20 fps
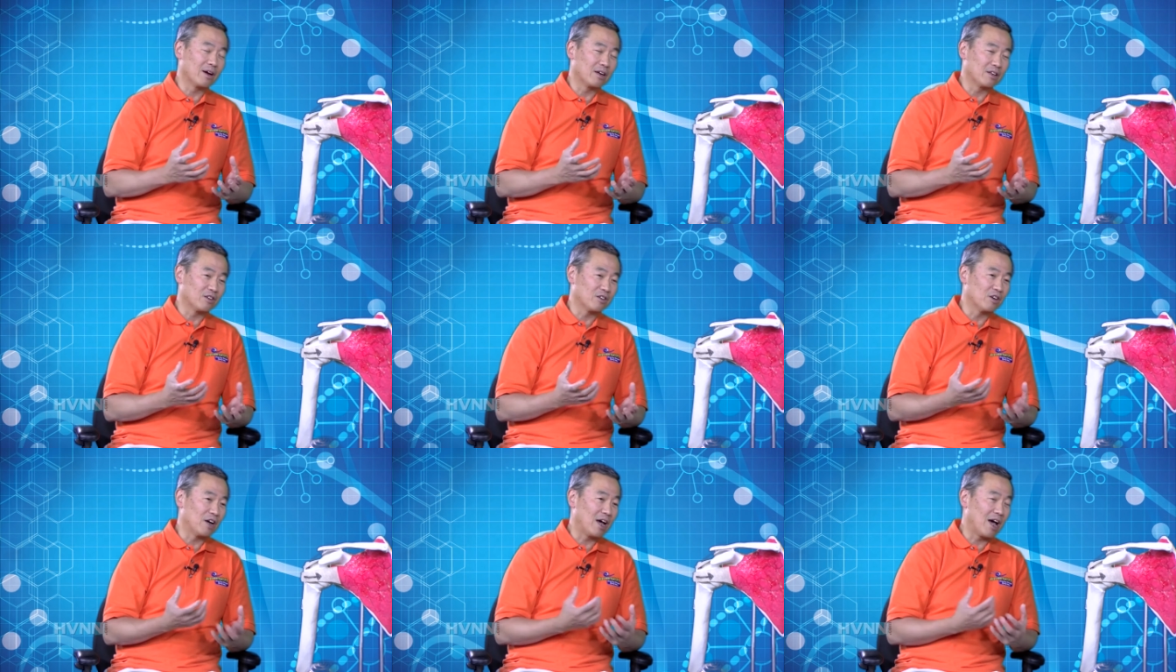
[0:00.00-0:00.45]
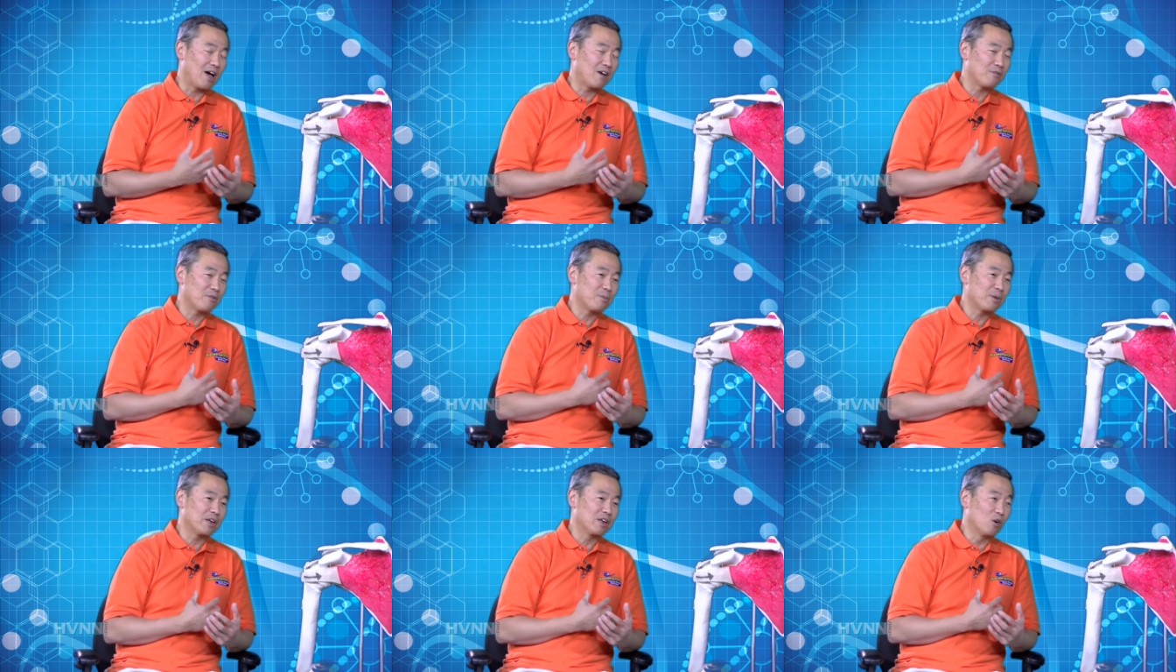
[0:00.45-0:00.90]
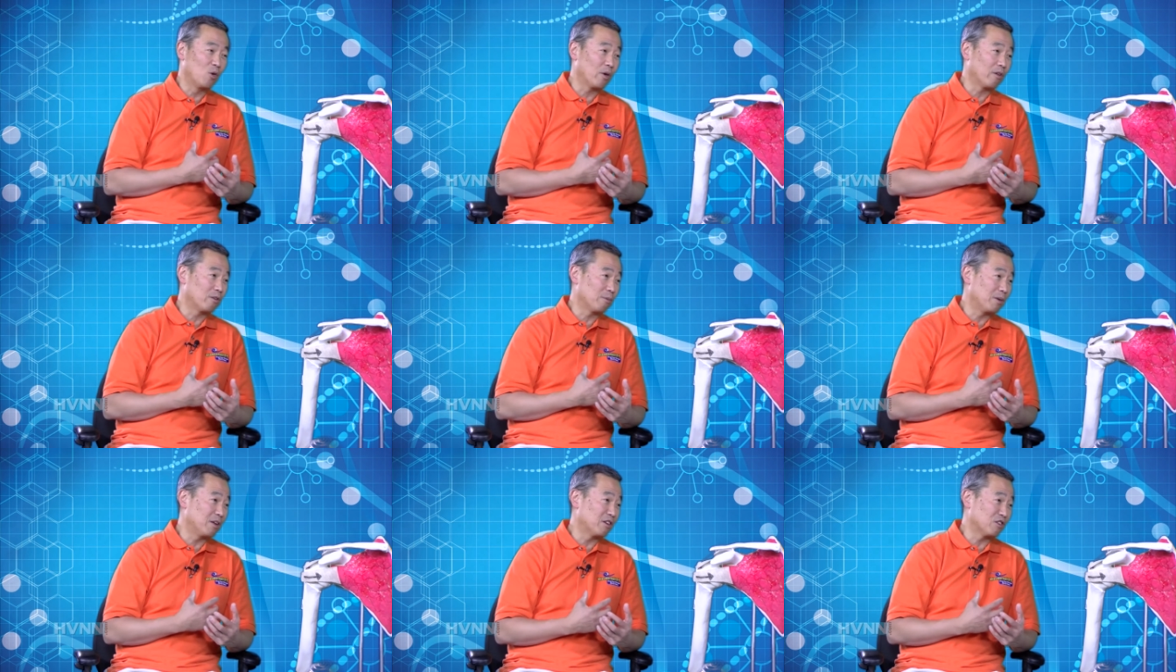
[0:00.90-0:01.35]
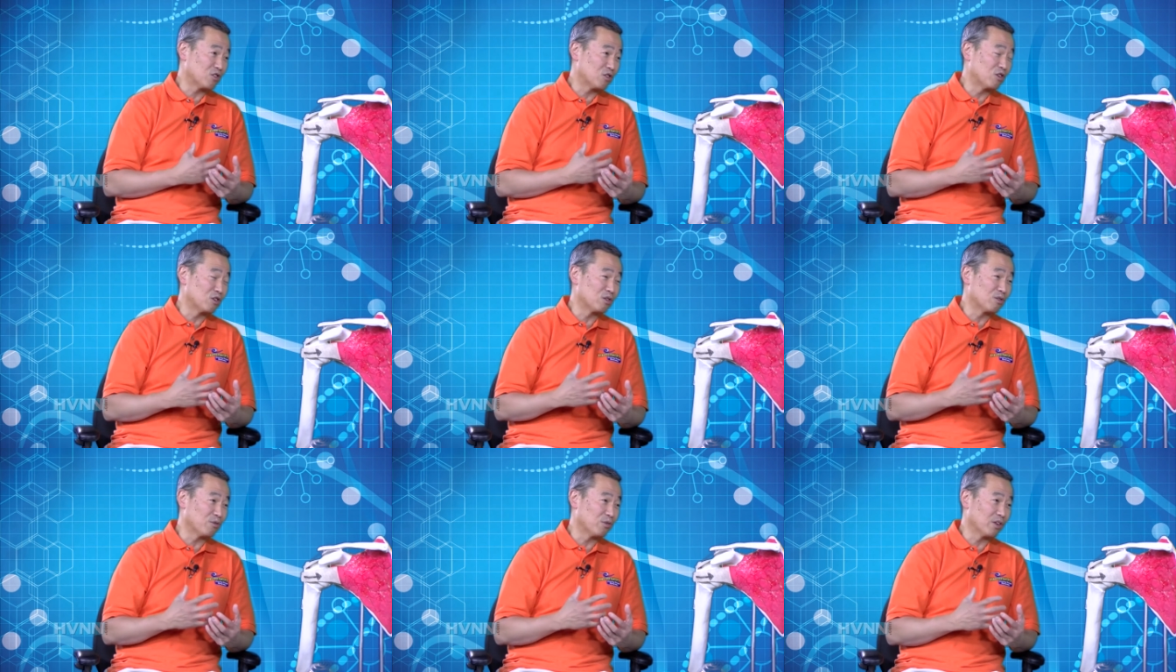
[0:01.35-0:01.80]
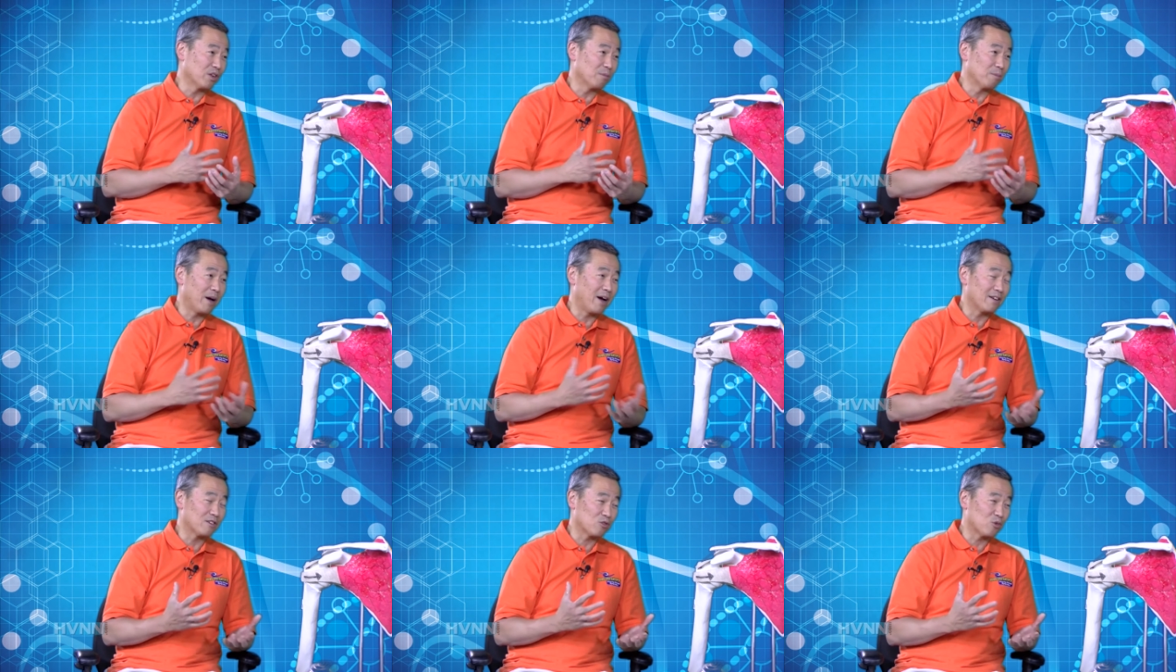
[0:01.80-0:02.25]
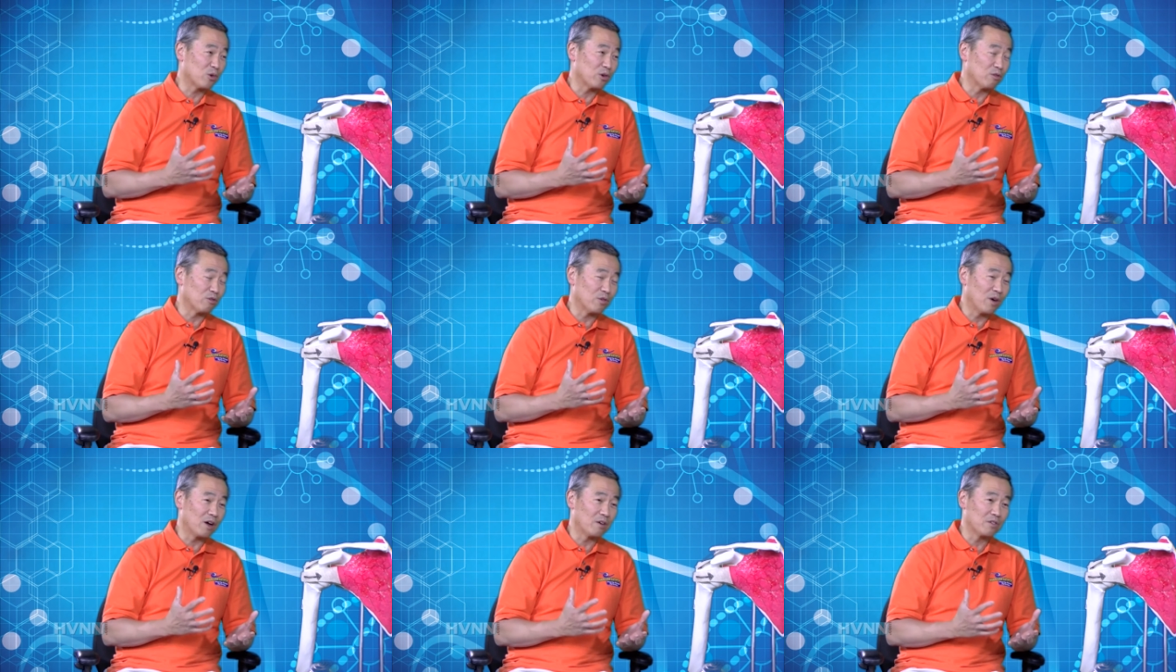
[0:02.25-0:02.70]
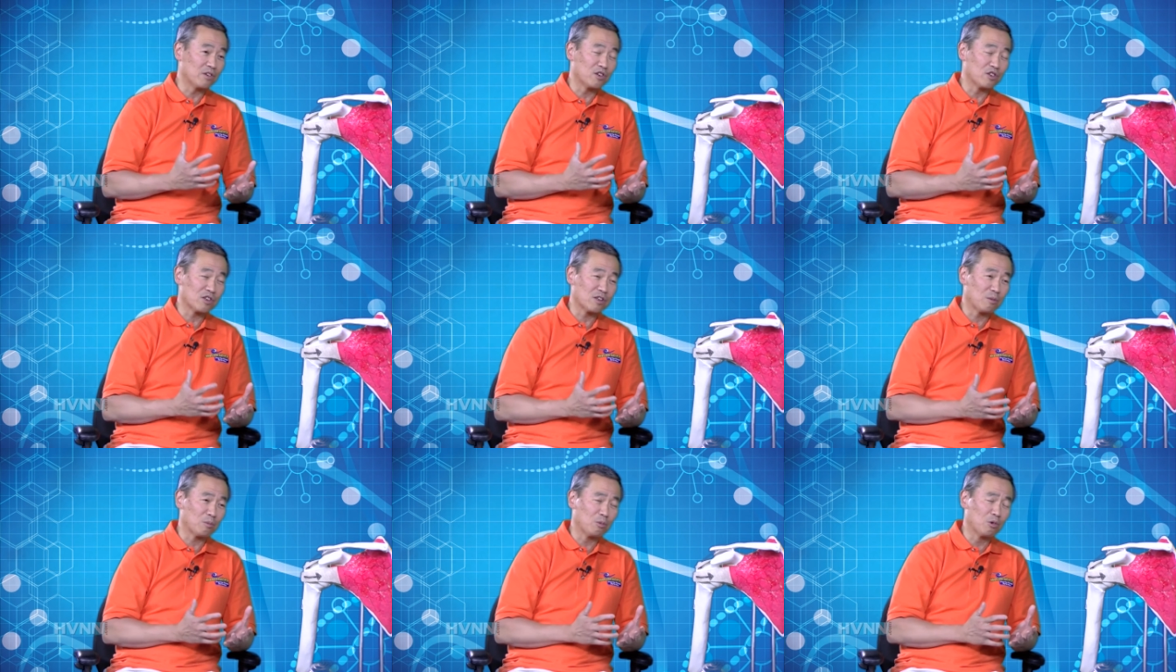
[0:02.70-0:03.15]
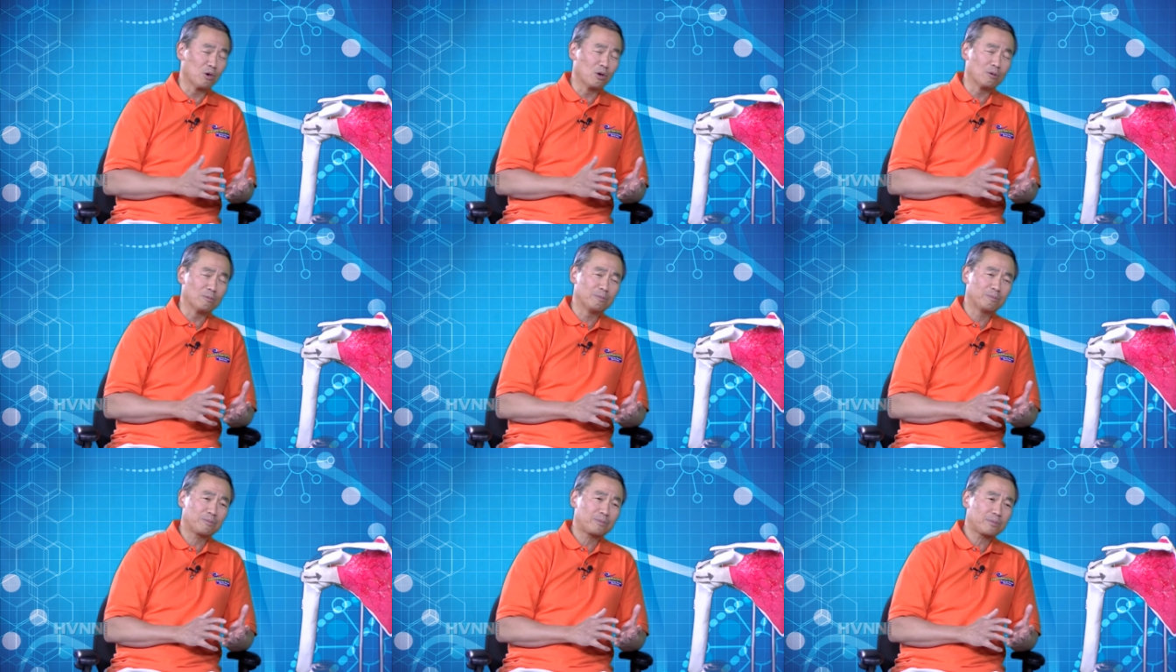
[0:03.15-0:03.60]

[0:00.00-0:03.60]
you know, having been an orthopedic surgeon for the past 25 years and more,